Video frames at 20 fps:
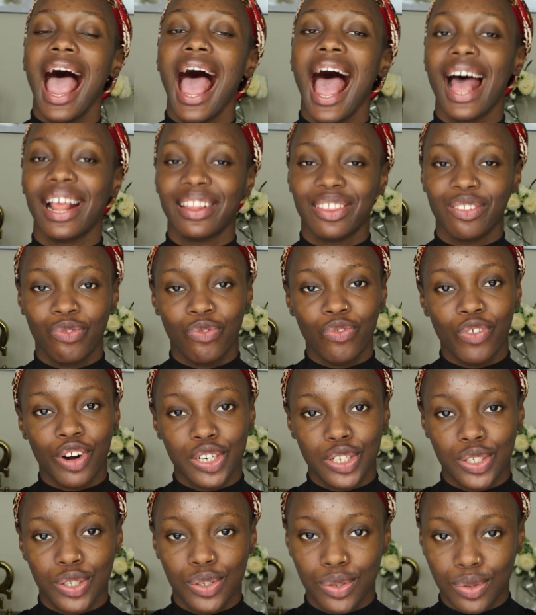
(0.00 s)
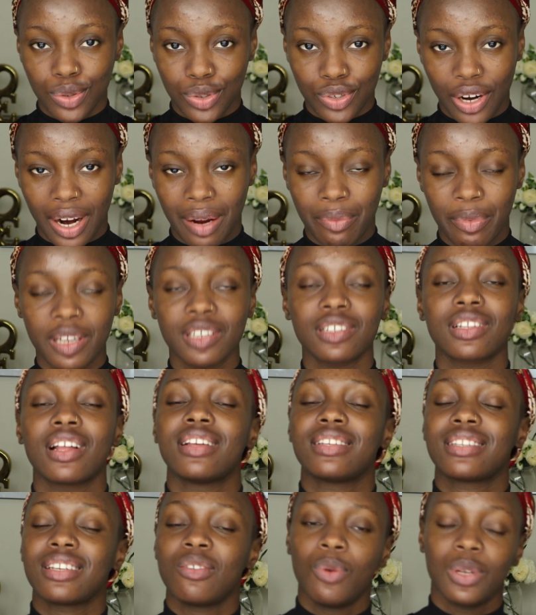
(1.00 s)
At the first 2
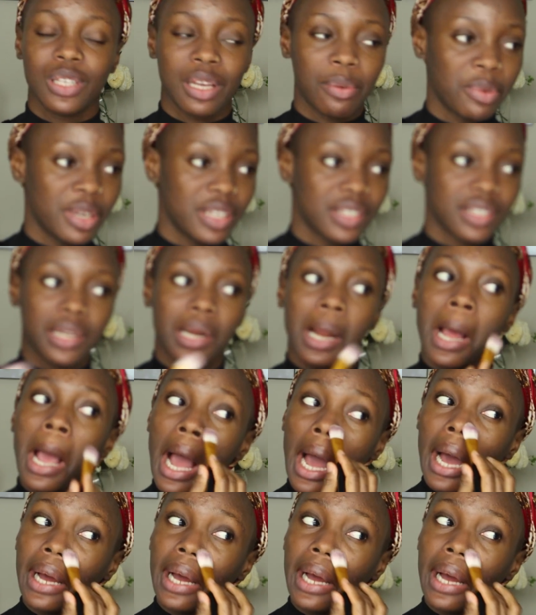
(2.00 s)
trimesters, it was amazing.